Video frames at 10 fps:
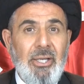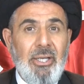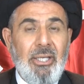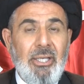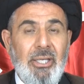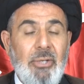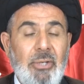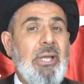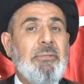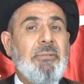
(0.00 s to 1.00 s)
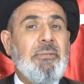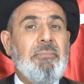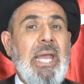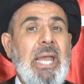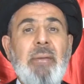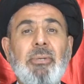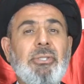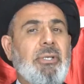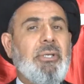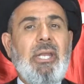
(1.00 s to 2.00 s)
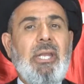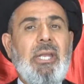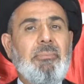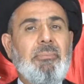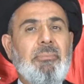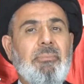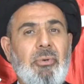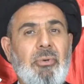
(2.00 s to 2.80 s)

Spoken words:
you would not be able to contain him tomorrow.